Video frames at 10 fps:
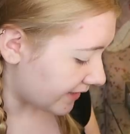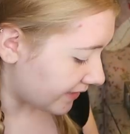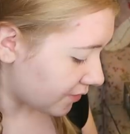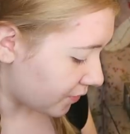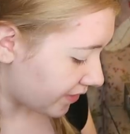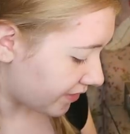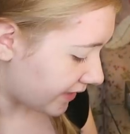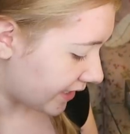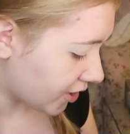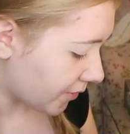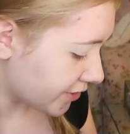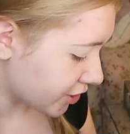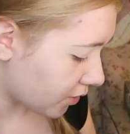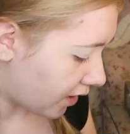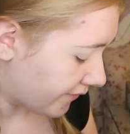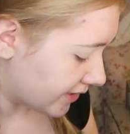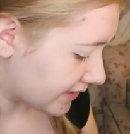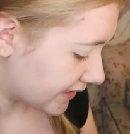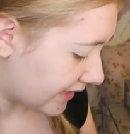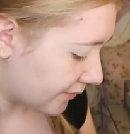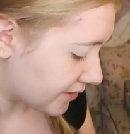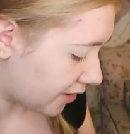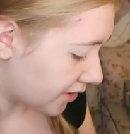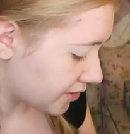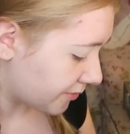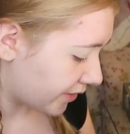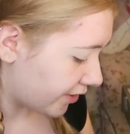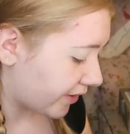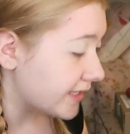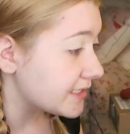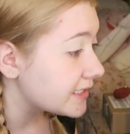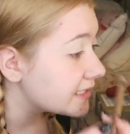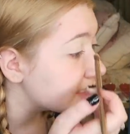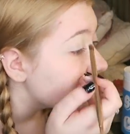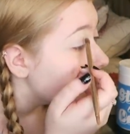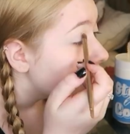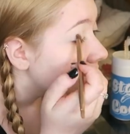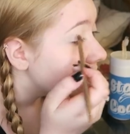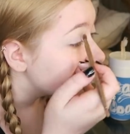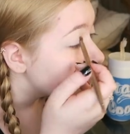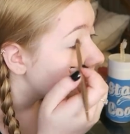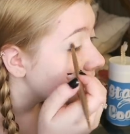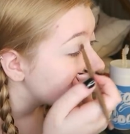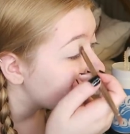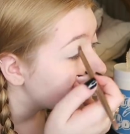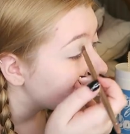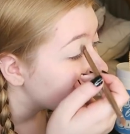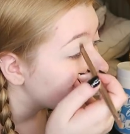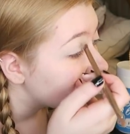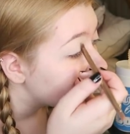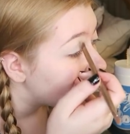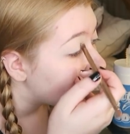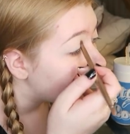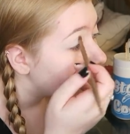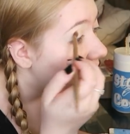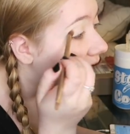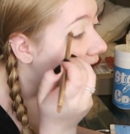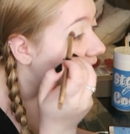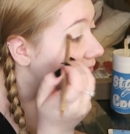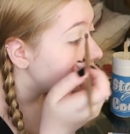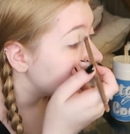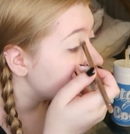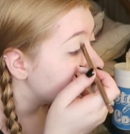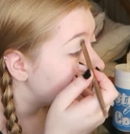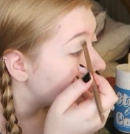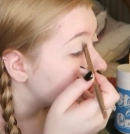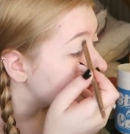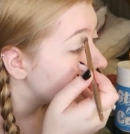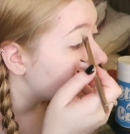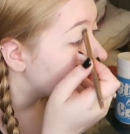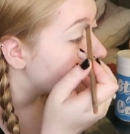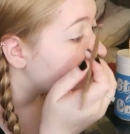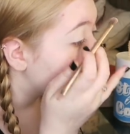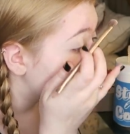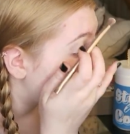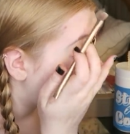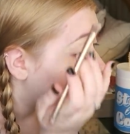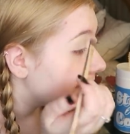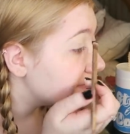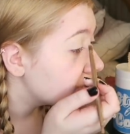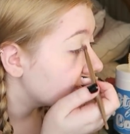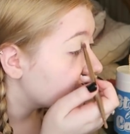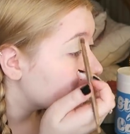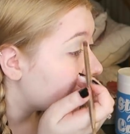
And then with Hero and Jo, obviously, that was also pretty crazy because this has been something that I've been like focused on their lives for